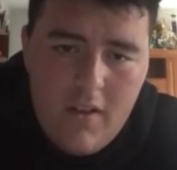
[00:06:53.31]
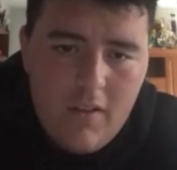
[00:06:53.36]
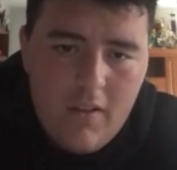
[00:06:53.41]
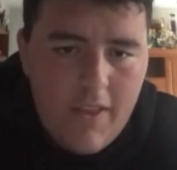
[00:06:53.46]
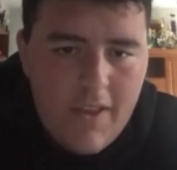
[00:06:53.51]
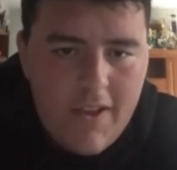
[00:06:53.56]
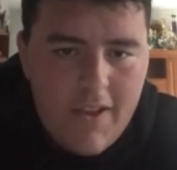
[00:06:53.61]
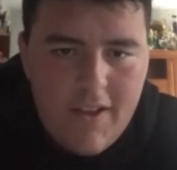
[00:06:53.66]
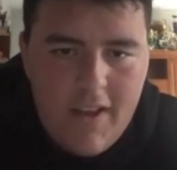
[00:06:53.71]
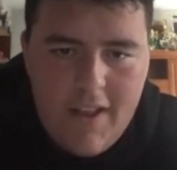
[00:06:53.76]

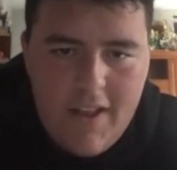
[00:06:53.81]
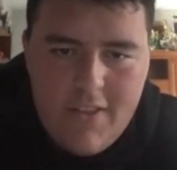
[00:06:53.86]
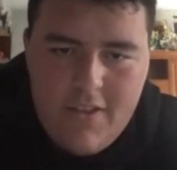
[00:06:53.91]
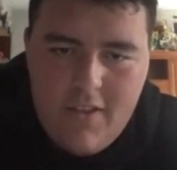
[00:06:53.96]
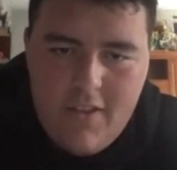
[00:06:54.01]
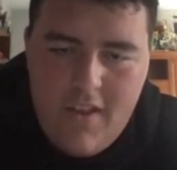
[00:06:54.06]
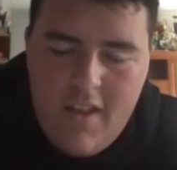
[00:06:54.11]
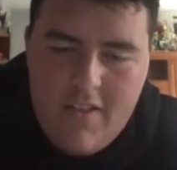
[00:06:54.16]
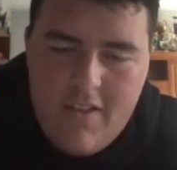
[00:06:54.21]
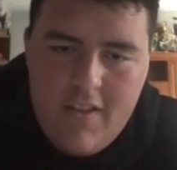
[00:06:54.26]
Like it's
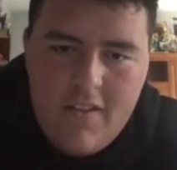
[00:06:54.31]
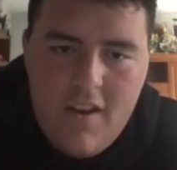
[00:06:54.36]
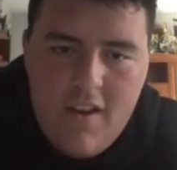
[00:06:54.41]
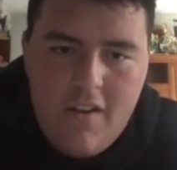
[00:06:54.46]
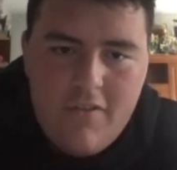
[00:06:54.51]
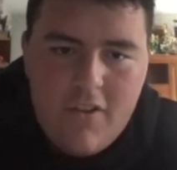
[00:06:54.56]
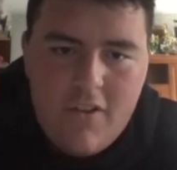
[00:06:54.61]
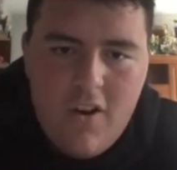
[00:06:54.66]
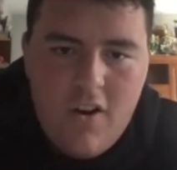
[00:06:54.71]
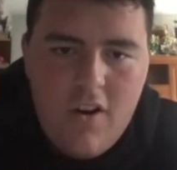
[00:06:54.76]
it's a
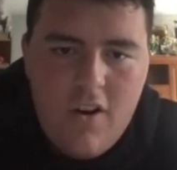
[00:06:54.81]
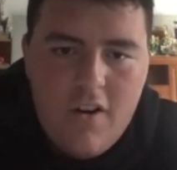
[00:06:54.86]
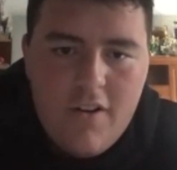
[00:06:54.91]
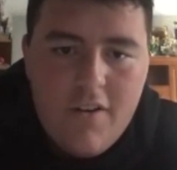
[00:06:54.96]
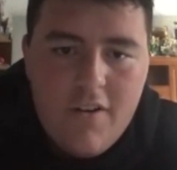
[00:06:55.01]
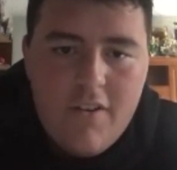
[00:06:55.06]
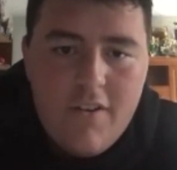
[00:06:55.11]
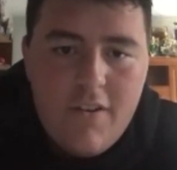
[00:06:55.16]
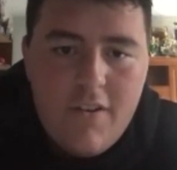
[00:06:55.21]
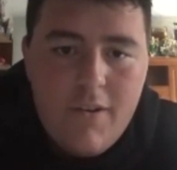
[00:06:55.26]
tough
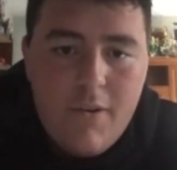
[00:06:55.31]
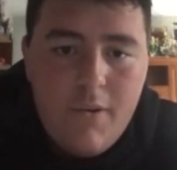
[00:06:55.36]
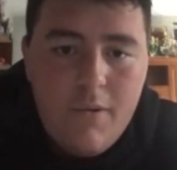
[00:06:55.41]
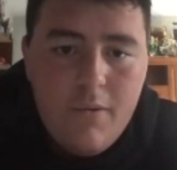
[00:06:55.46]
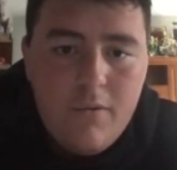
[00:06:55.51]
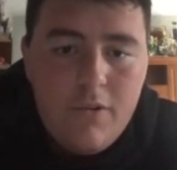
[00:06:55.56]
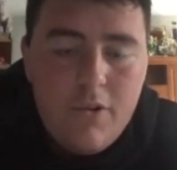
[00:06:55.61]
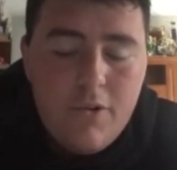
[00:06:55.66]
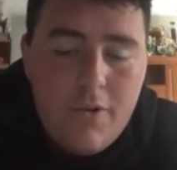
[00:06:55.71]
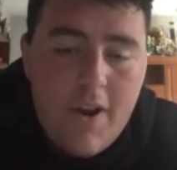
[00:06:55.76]
card
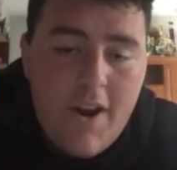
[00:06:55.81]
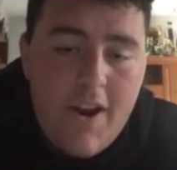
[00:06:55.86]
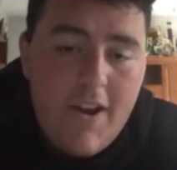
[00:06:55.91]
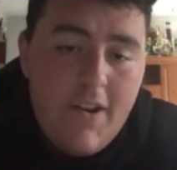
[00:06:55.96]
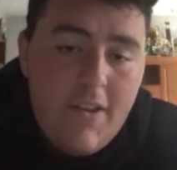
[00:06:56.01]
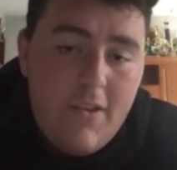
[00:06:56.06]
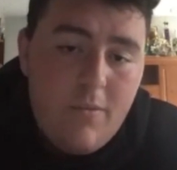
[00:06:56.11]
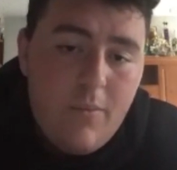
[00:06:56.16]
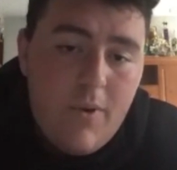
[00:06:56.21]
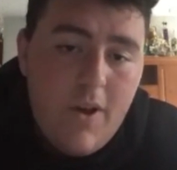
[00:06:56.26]
to
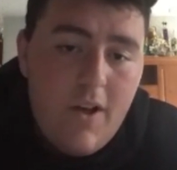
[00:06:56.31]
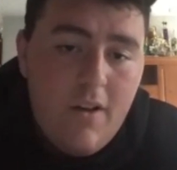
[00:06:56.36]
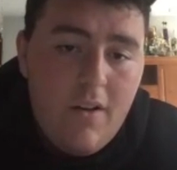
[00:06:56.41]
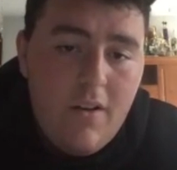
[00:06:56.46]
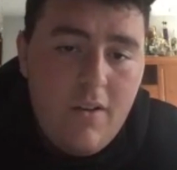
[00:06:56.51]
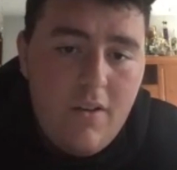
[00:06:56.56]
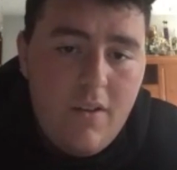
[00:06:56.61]
grade as well.